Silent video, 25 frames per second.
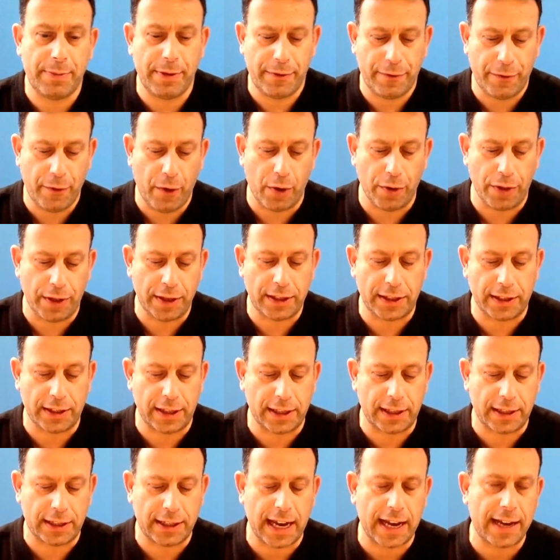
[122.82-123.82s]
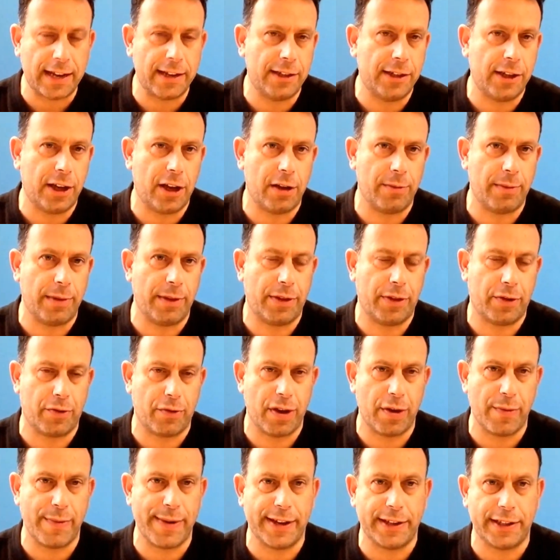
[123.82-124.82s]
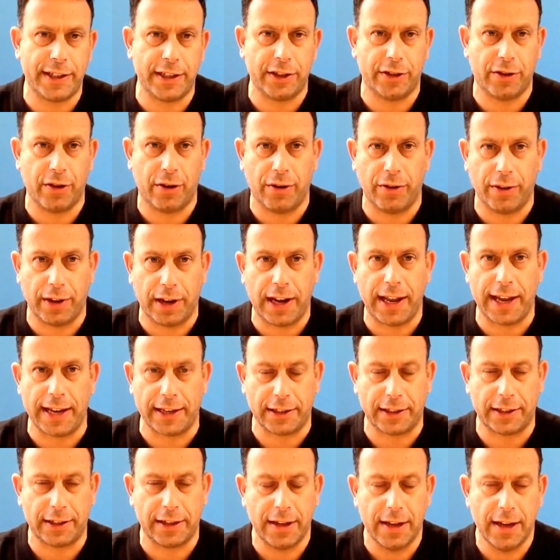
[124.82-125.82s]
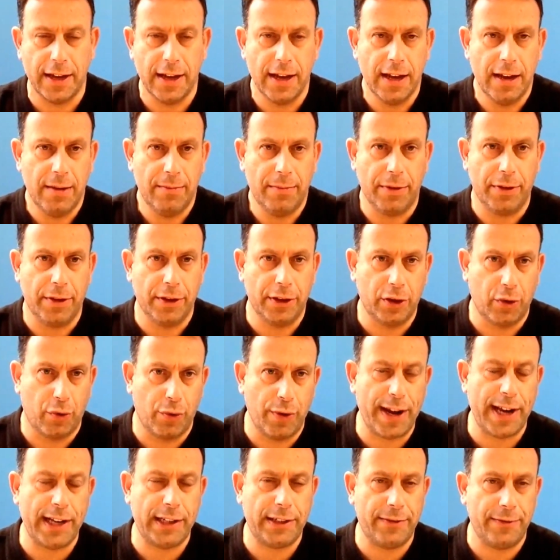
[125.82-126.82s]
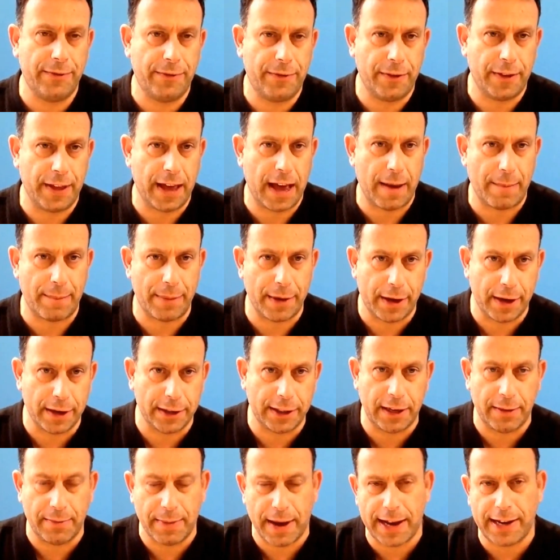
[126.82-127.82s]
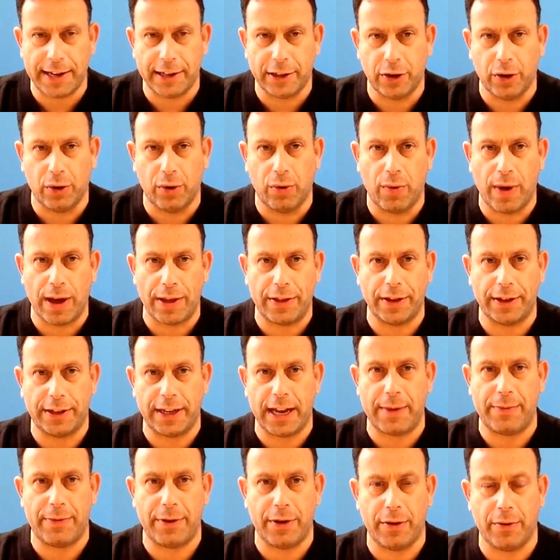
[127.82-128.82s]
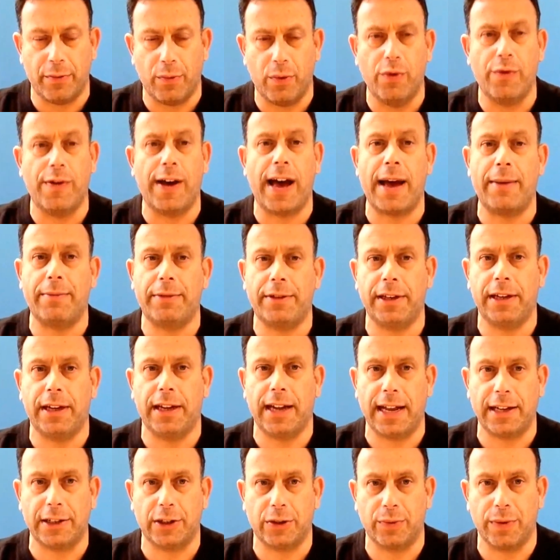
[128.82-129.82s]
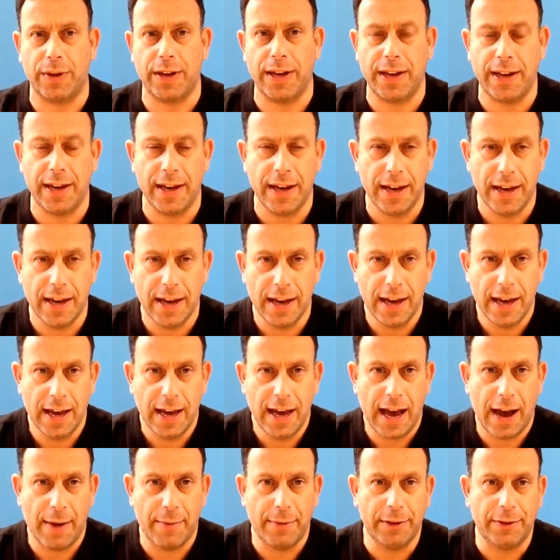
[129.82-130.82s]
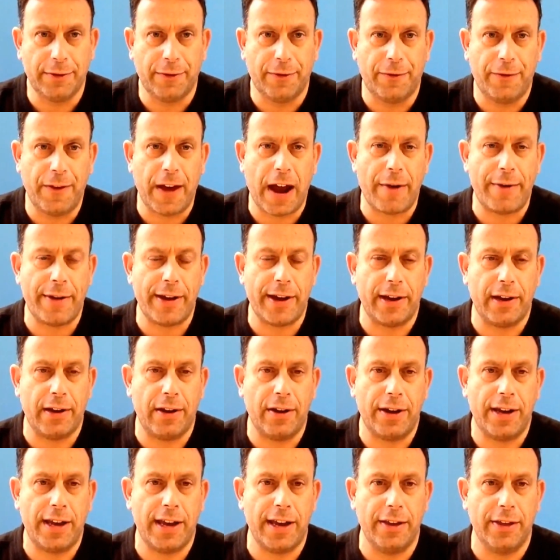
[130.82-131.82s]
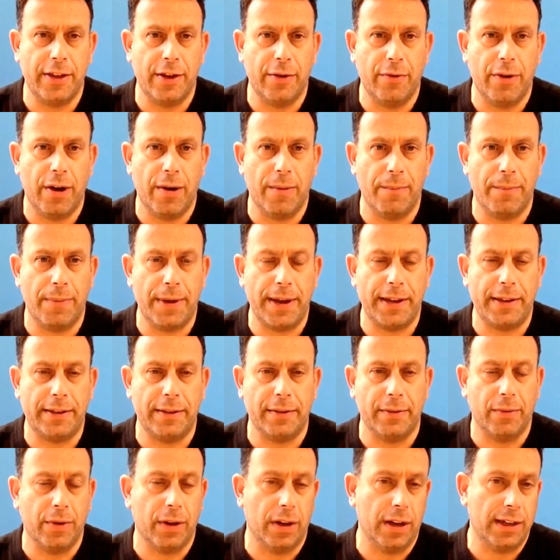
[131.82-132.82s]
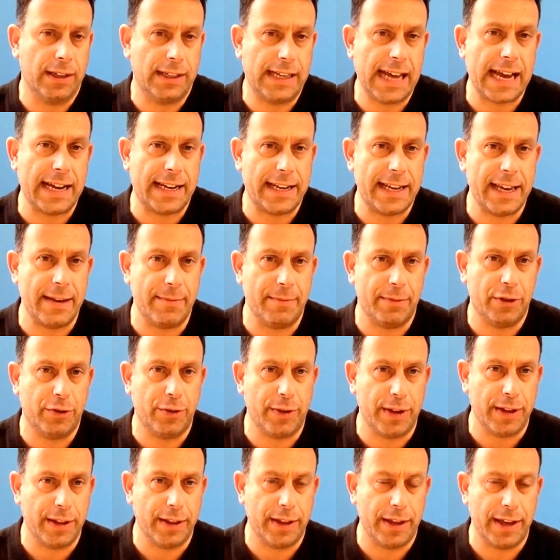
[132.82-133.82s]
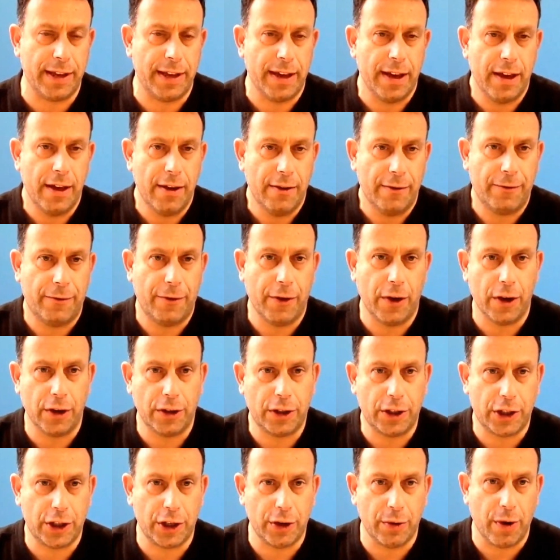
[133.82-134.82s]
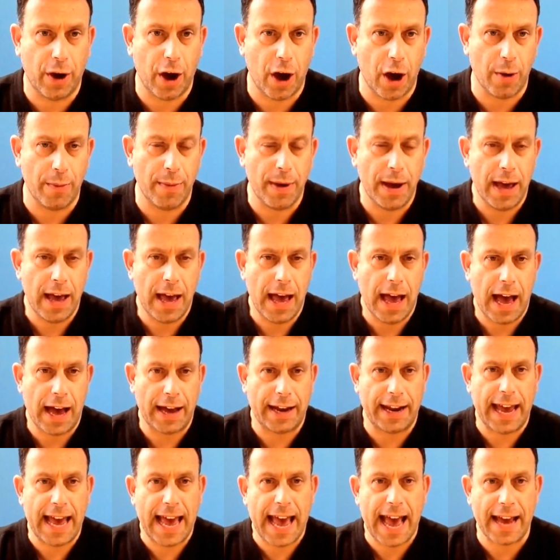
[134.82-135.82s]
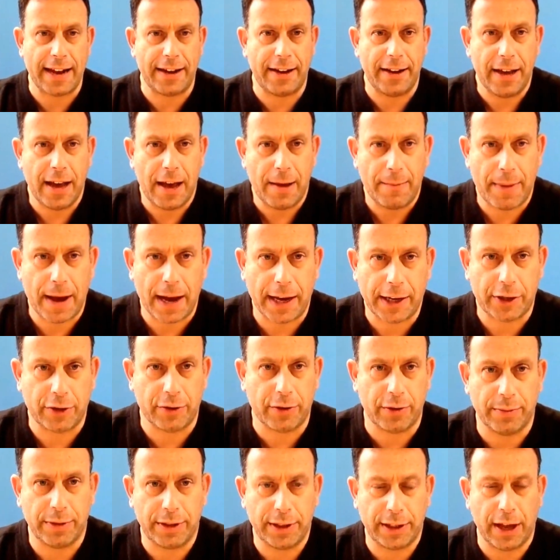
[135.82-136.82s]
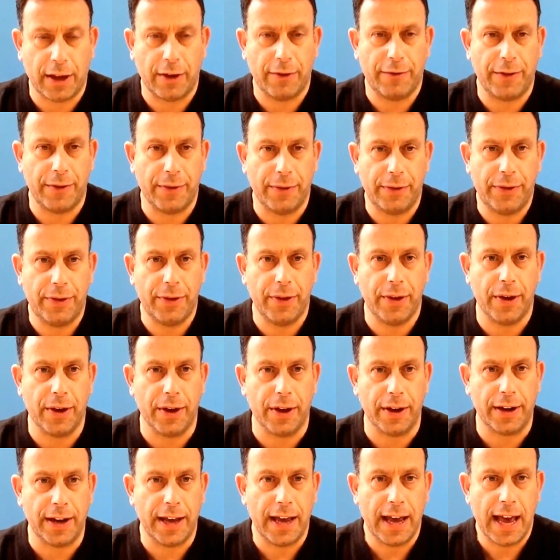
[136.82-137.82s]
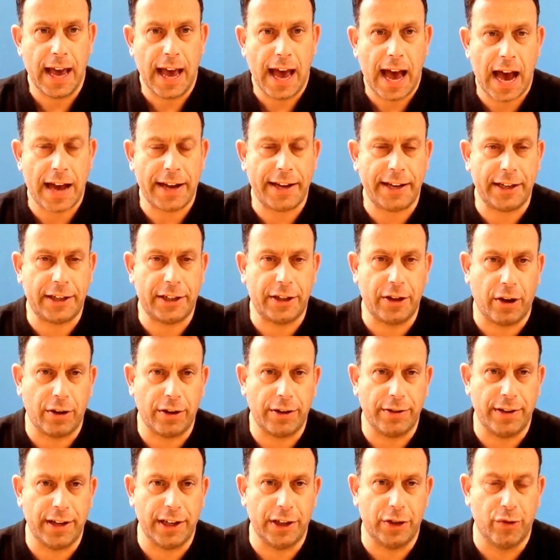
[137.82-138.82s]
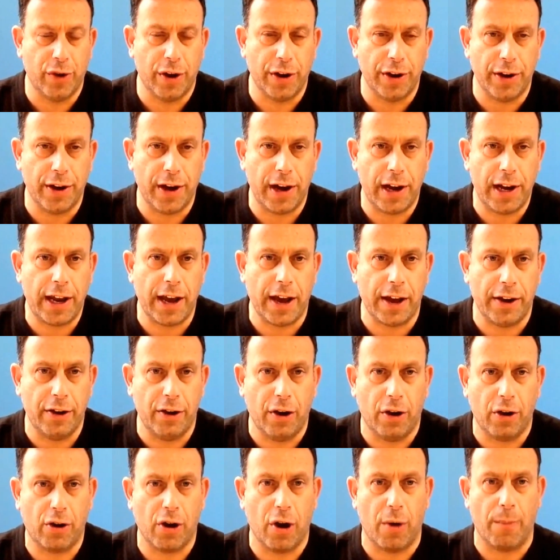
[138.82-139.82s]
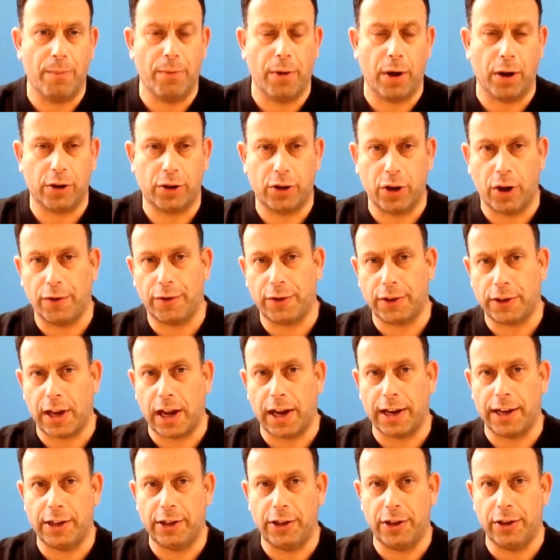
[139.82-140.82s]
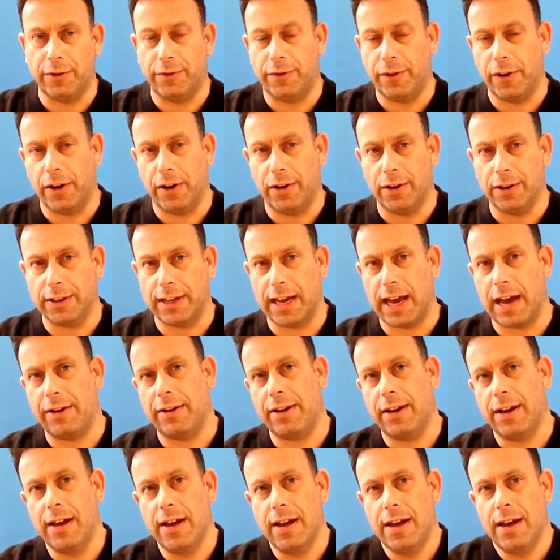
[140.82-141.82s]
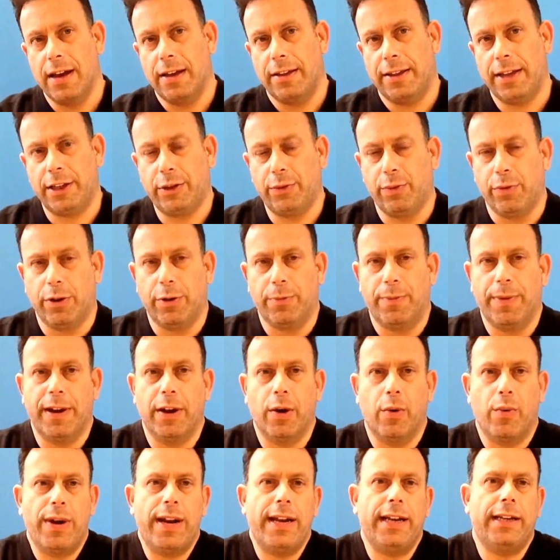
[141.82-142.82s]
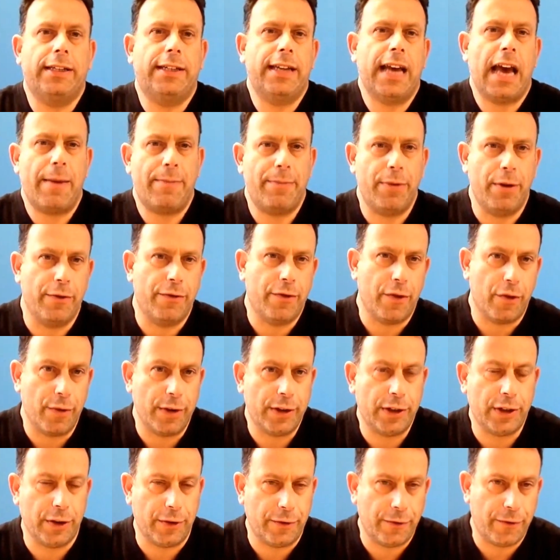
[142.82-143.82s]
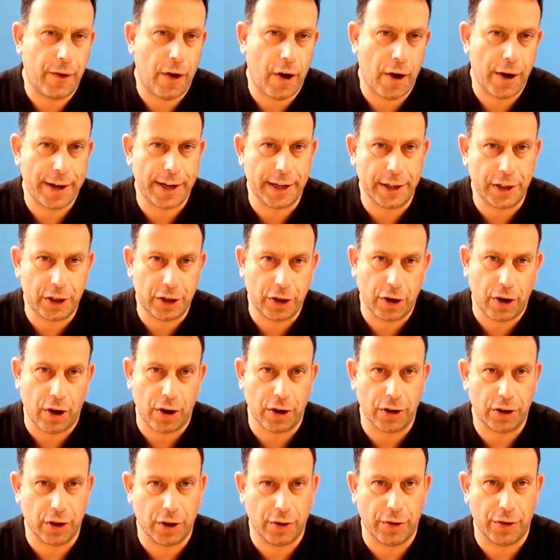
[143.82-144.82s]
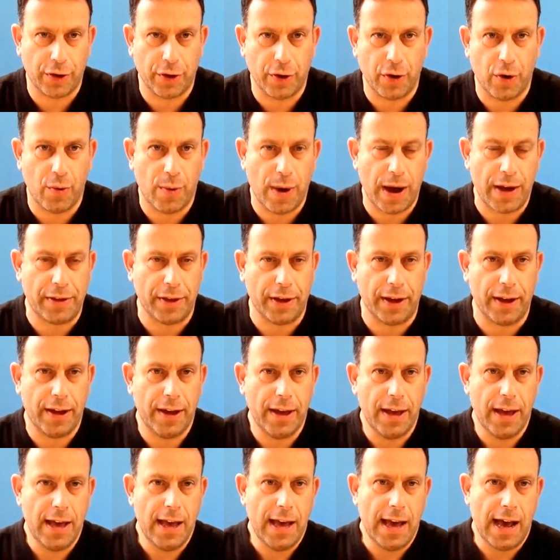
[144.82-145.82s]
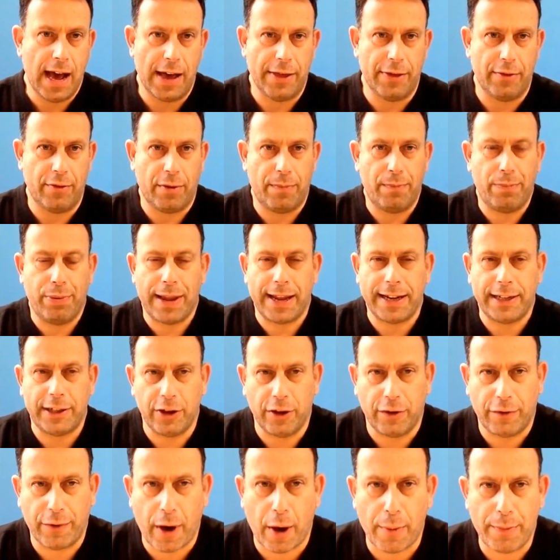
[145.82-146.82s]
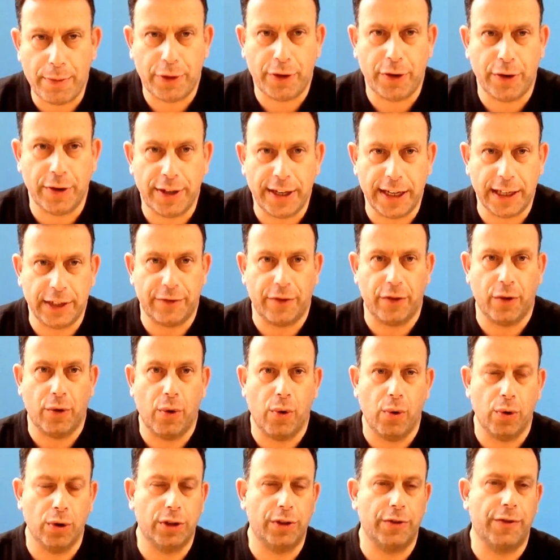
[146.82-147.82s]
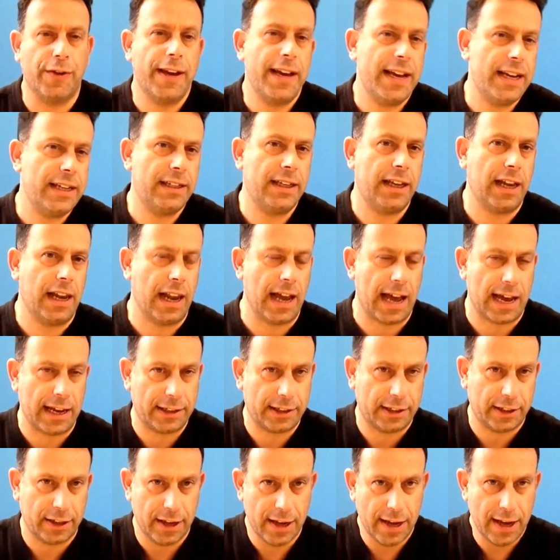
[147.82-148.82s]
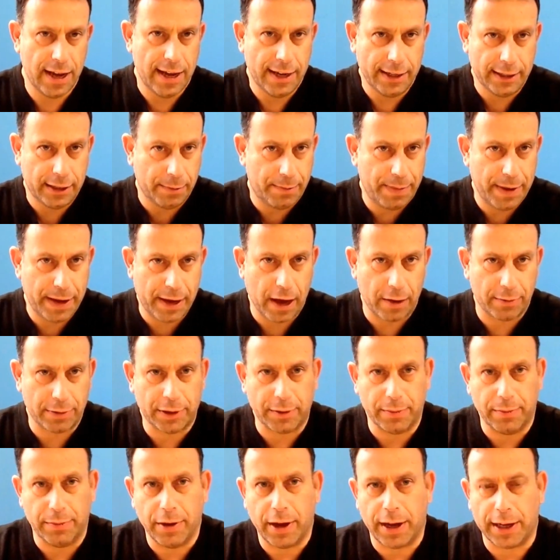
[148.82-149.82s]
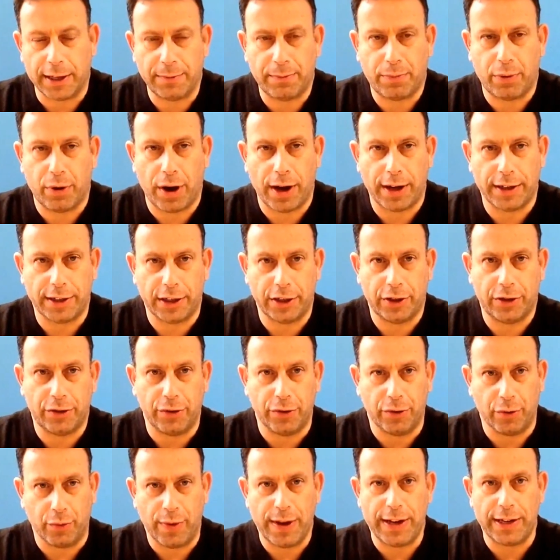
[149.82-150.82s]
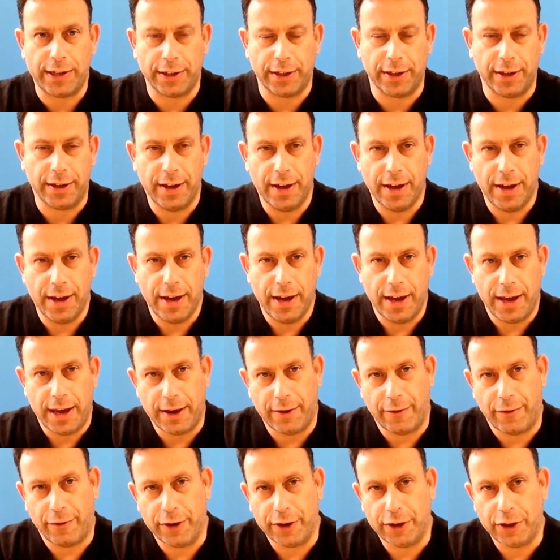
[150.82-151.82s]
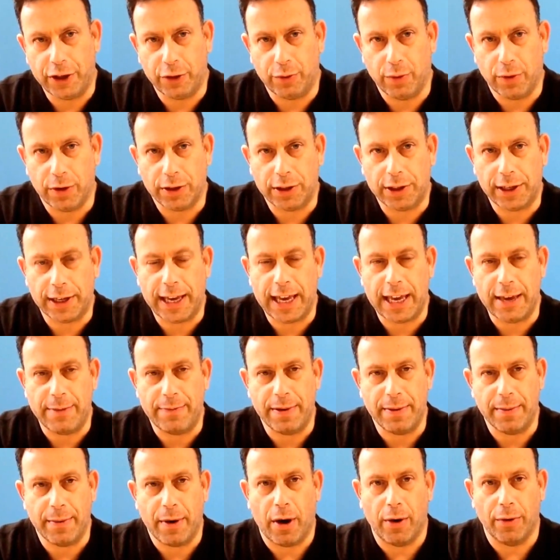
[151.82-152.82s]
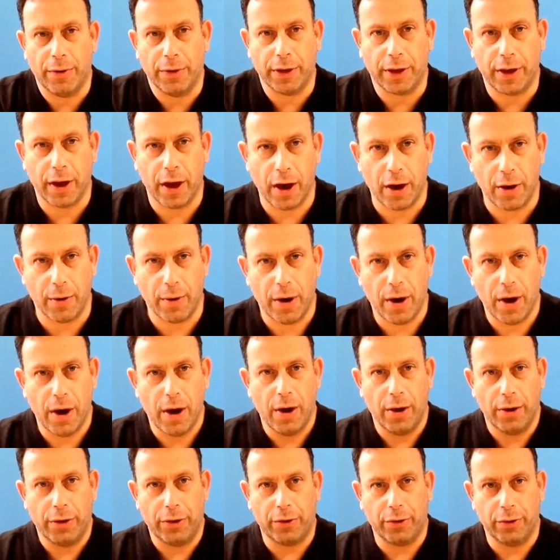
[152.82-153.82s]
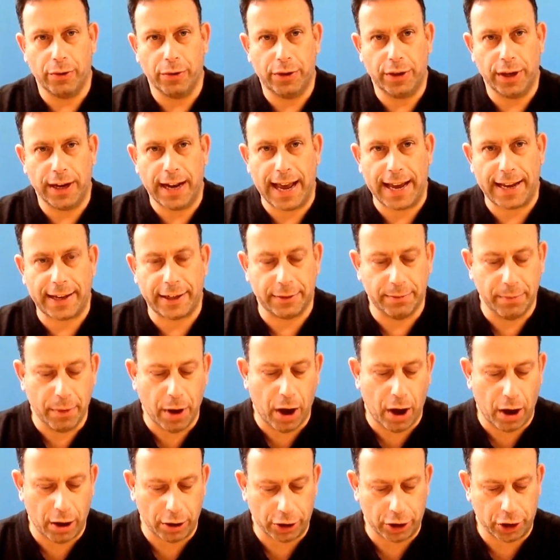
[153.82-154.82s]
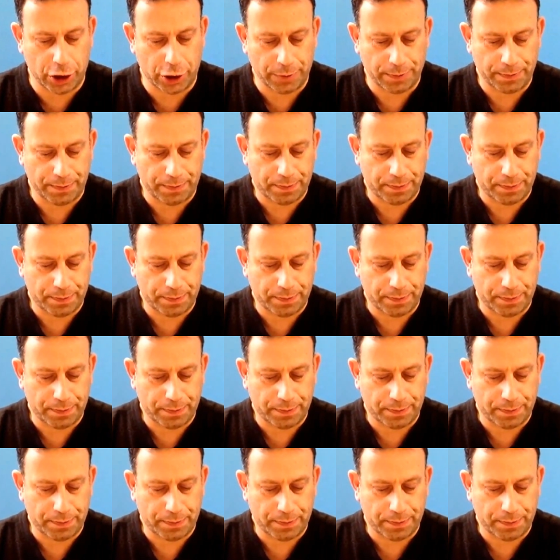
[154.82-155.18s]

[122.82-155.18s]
before, this is the second time in 3 weeks he's gone on the list. But there's a reason for that, because he made his all-weather debut at Wolverhampton last week and was very unlucky in the run, beating a dead heat between the first two home and a head back to himself in third. Had he started his run earlier and not got blocked off slightly 2 furlongs out, this would have been a winning debut for Richard Fahey's charge on the all-weather, and there are plenty of opportunities for a horse of his class to pick up some nice prizes through the winter if Richard wants to keep him on the go through to next March.